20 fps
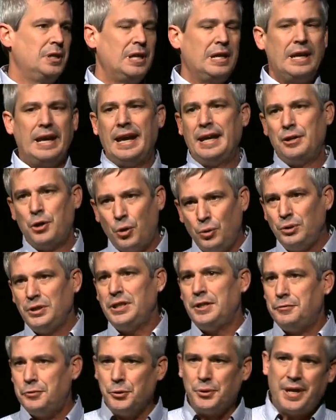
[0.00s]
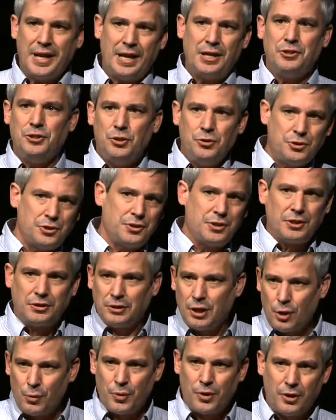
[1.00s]
And only if you can't use the
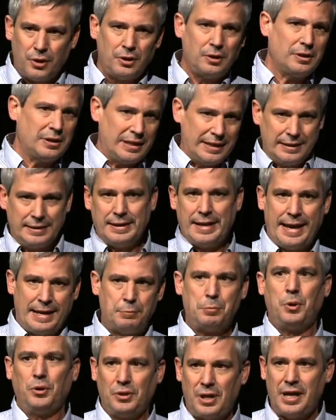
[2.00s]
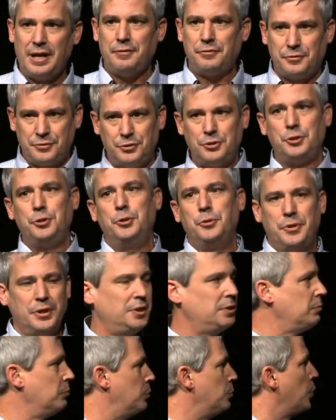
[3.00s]
lower animal life do you
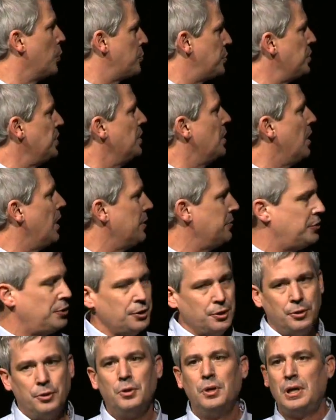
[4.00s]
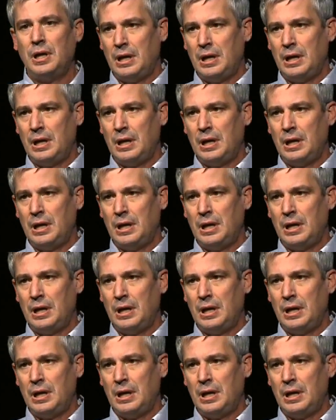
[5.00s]
then proceed on to